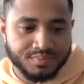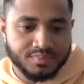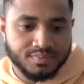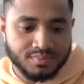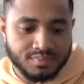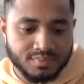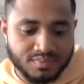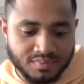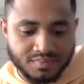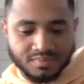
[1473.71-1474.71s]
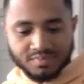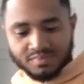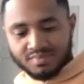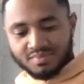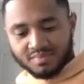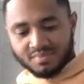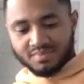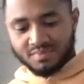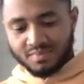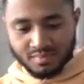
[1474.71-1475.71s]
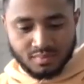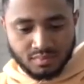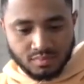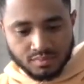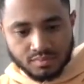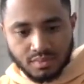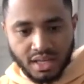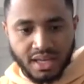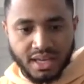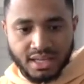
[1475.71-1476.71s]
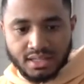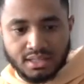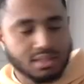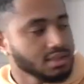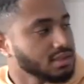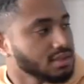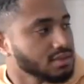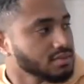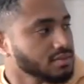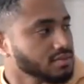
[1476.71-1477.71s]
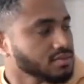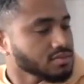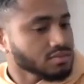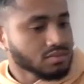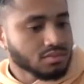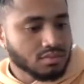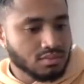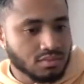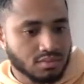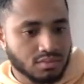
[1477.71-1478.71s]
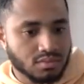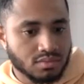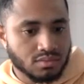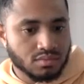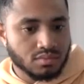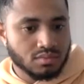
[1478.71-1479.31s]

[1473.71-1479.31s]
The person shown says nothing.